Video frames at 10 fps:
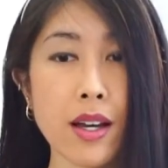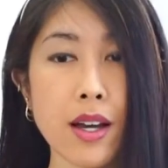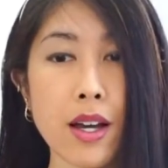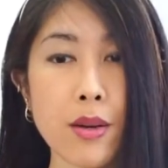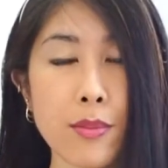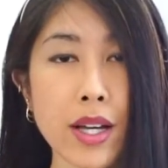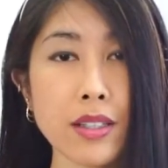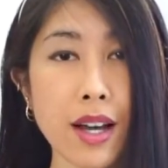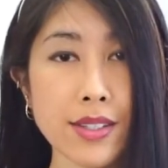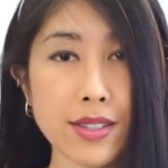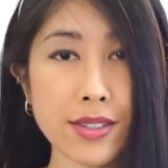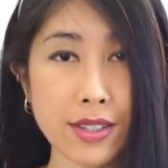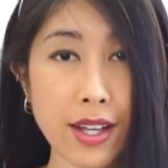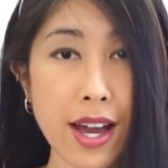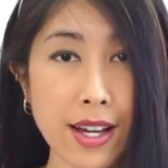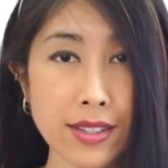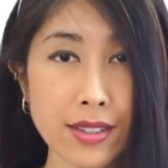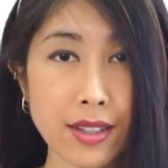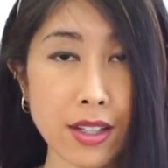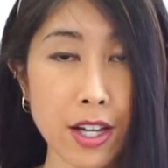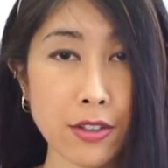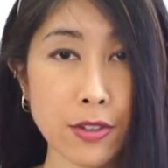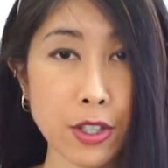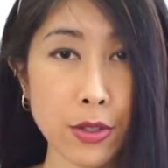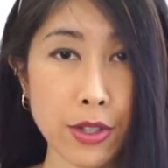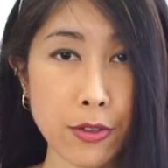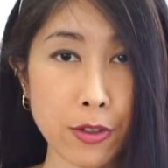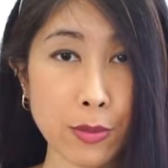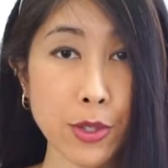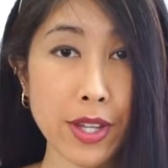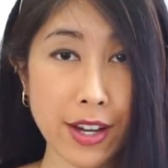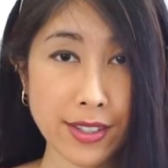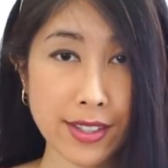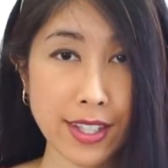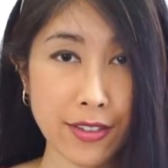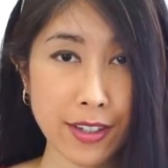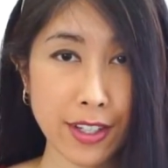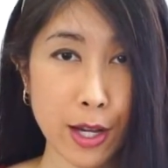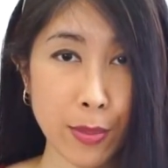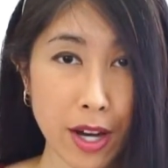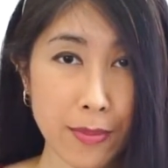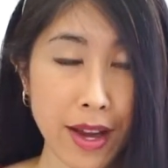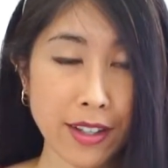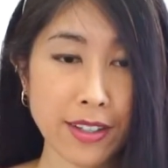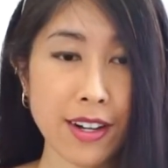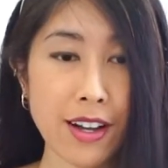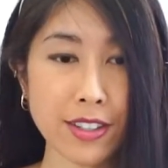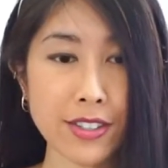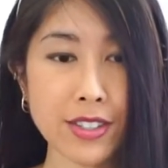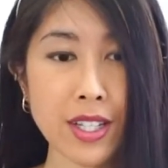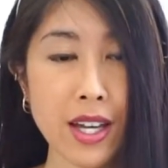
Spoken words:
My closet still has a lot of clothing from 2007 I bought back in college,